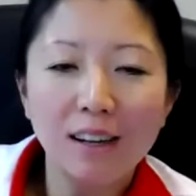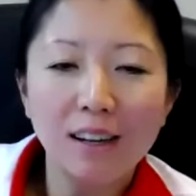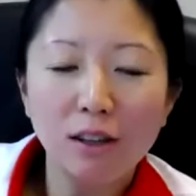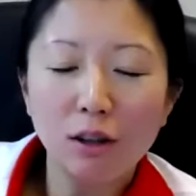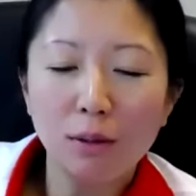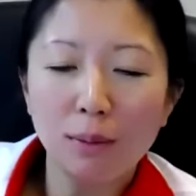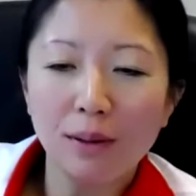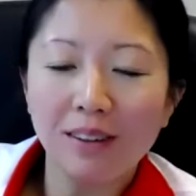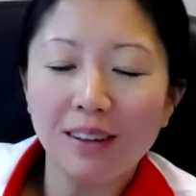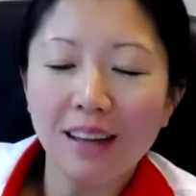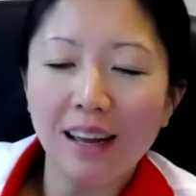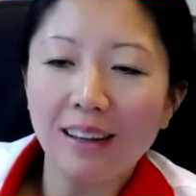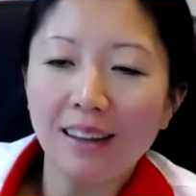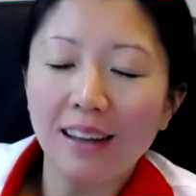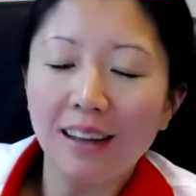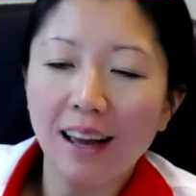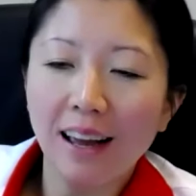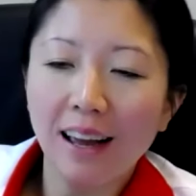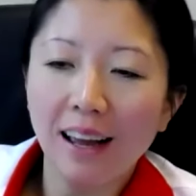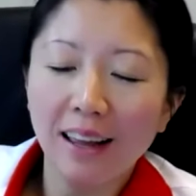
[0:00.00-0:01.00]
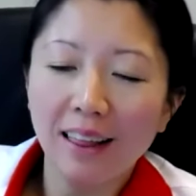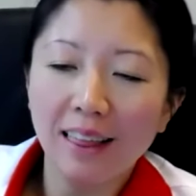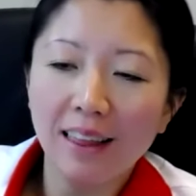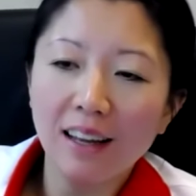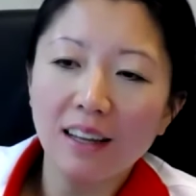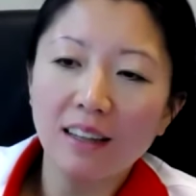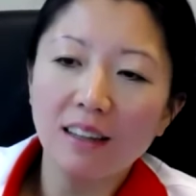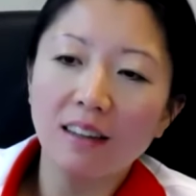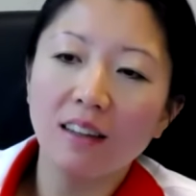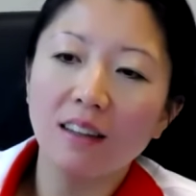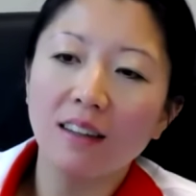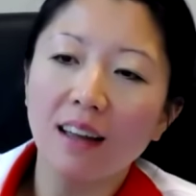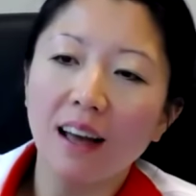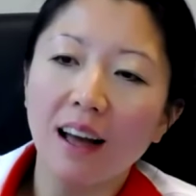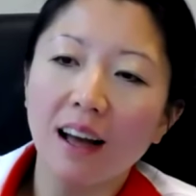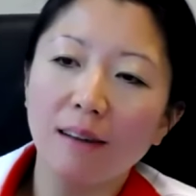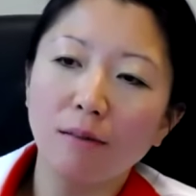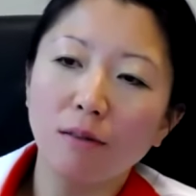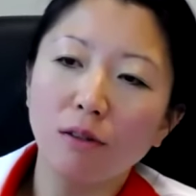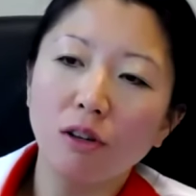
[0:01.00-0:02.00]
100%. I think it's
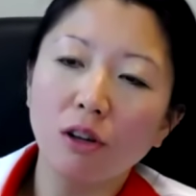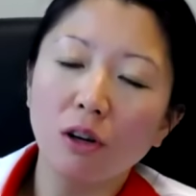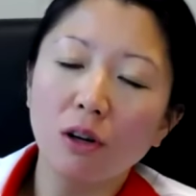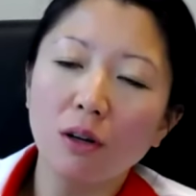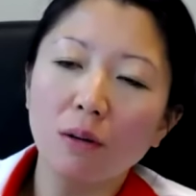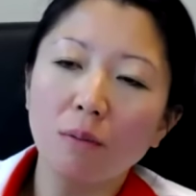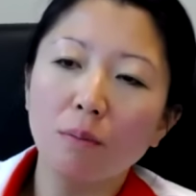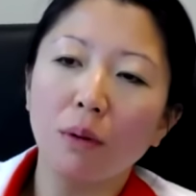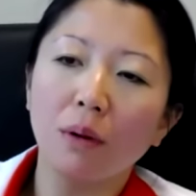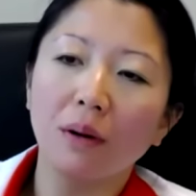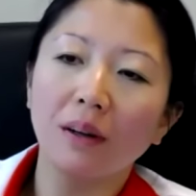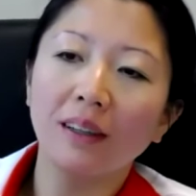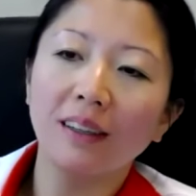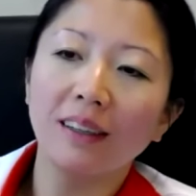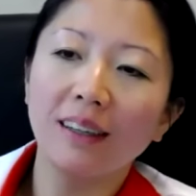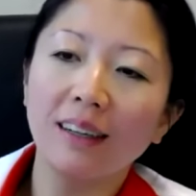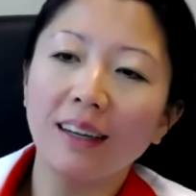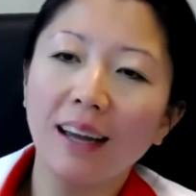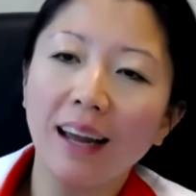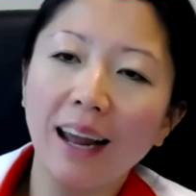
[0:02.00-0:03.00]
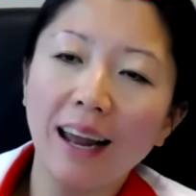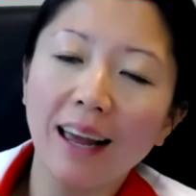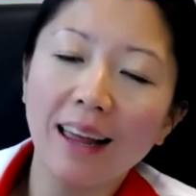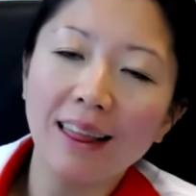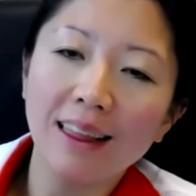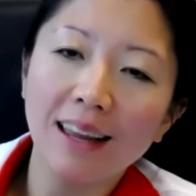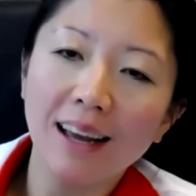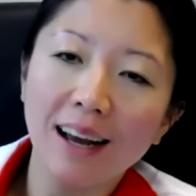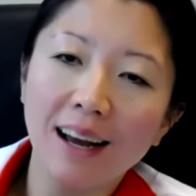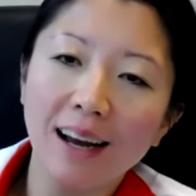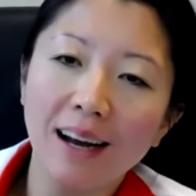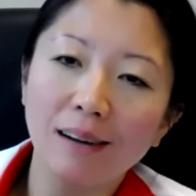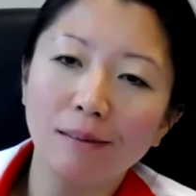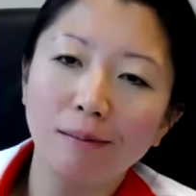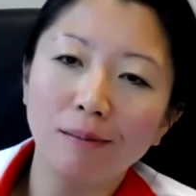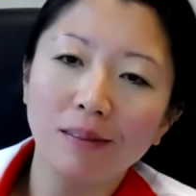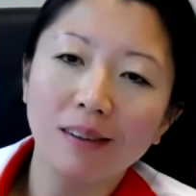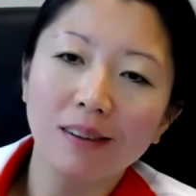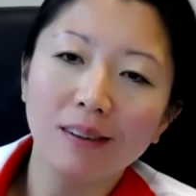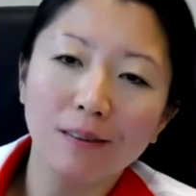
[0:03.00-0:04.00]
so important. And
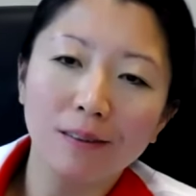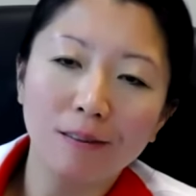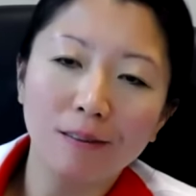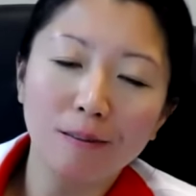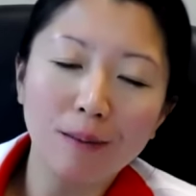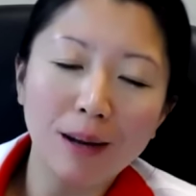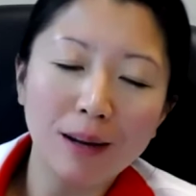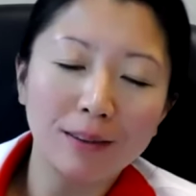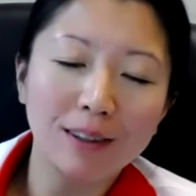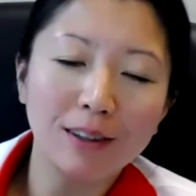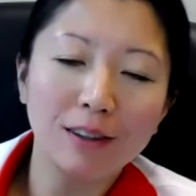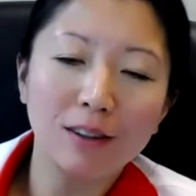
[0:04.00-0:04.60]
my